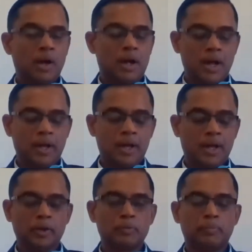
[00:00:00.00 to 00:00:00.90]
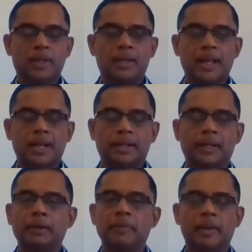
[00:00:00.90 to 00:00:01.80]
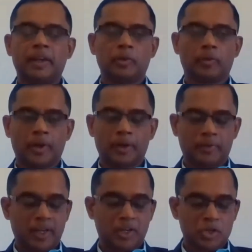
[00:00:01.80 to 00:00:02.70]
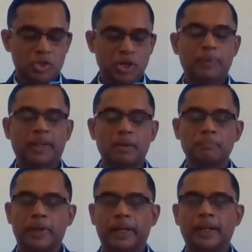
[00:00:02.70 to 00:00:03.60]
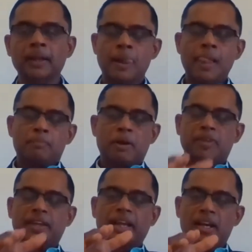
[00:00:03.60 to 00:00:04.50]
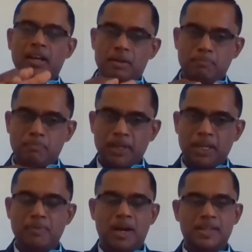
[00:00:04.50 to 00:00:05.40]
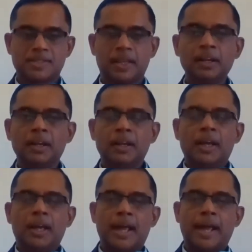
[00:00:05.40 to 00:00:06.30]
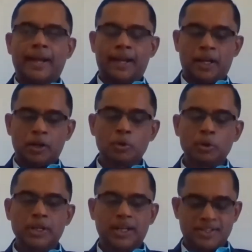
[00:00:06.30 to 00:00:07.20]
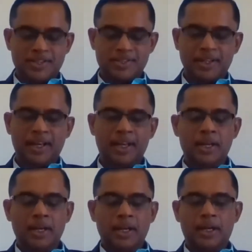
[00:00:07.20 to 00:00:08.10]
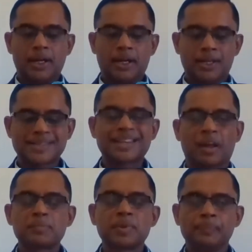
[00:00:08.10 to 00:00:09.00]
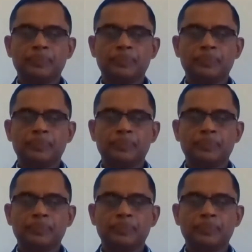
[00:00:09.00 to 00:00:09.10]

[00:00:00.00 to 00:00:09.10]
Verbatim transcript: I, I don't mean that uh, we need to we need to stop it completely, but we can minimize it and do the necessary uh, steps.